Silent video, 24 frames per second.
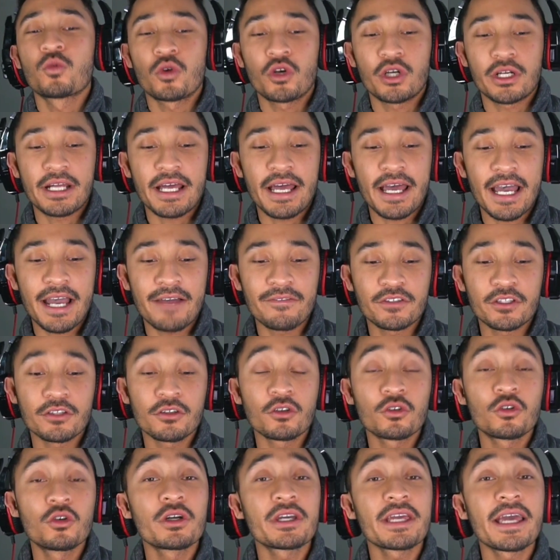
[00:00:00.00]
we're gonna have
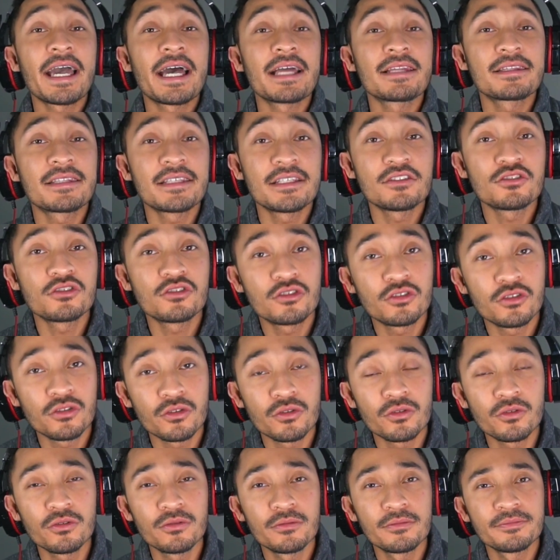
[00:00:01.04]
to look at these
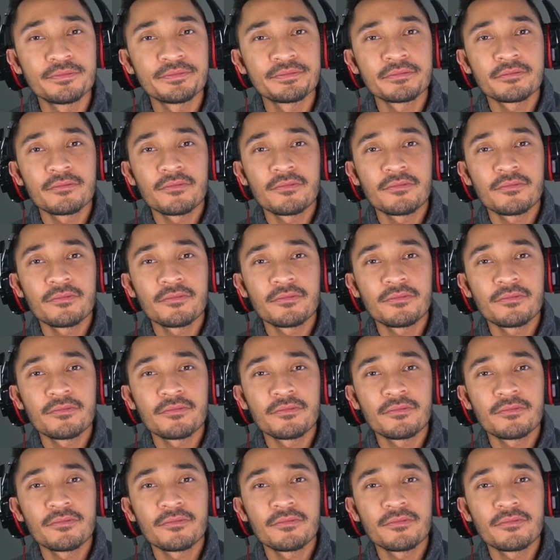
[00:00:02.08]
two,